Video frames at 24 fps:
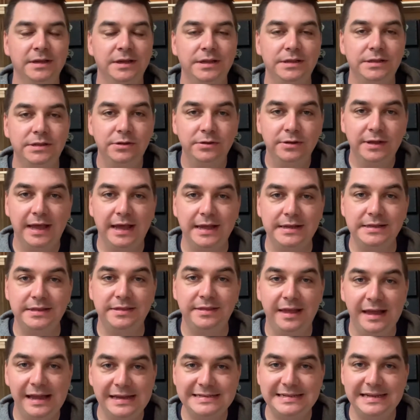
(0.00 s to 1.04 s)
So guys,
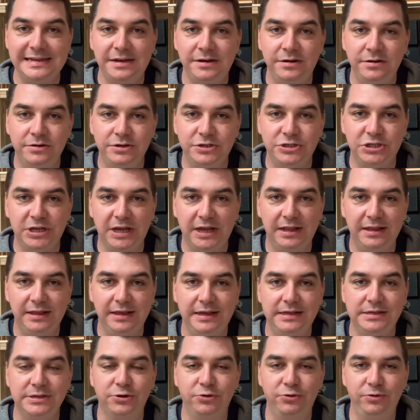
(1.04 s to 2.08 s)
that in a nutshell
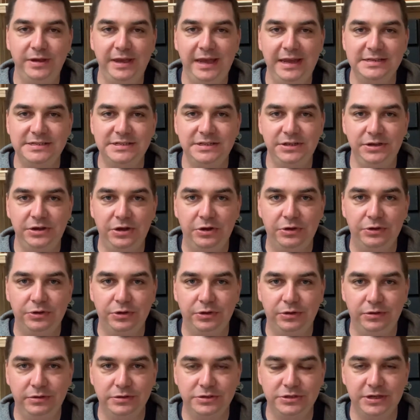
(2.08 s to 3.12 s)
is creating your
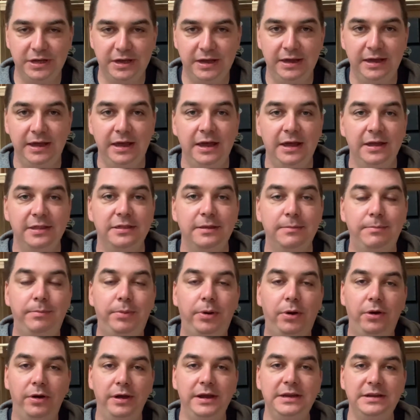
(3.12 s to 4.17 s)
culture. The
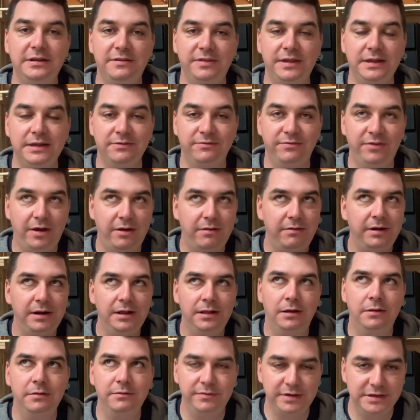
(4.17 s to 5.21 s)
point of this very
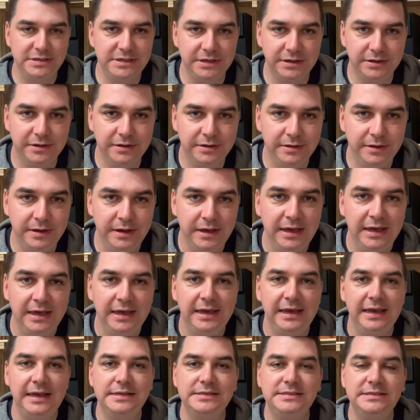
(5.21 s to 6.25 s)
long video
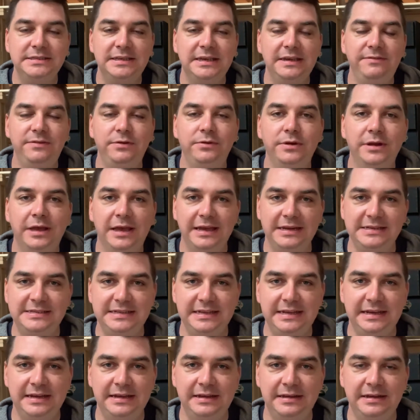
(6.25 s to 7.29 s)
is to give you an
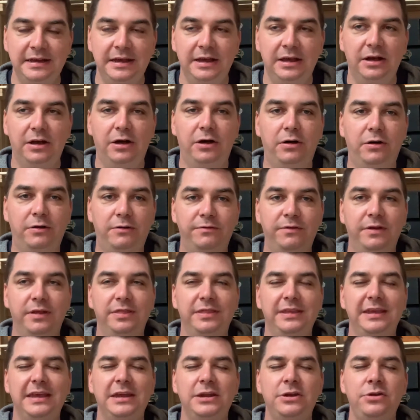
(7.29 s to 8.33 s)
idea of
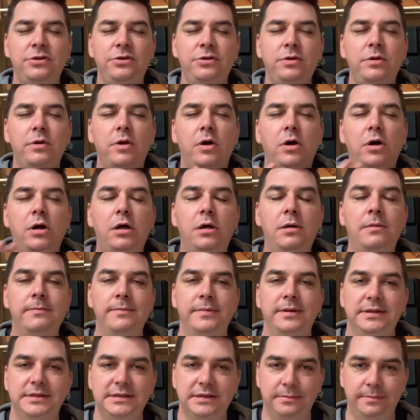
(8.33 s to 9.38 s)
the
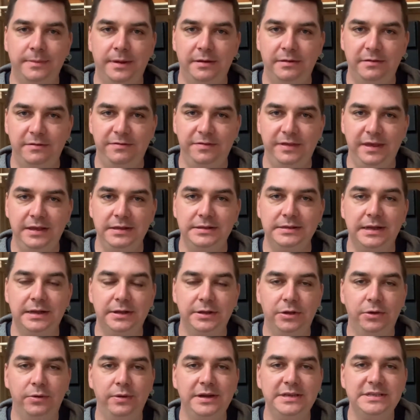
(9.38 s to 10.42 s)
enormous amount of things that
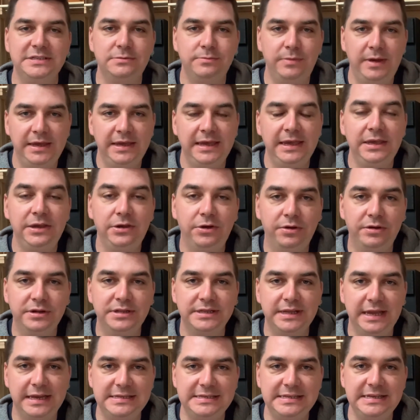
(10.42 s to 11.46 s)
go into making your
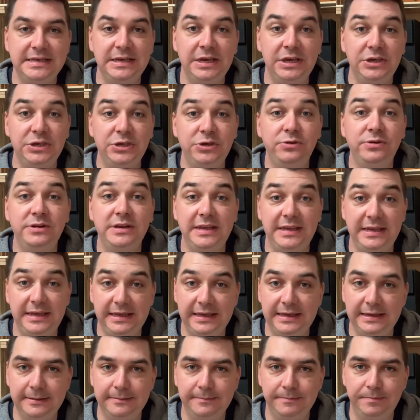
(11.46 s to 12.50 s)
setting
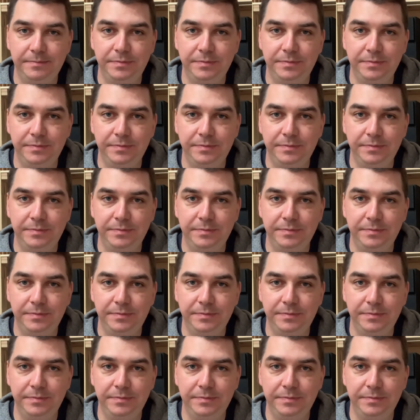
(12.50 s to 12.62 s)
unique.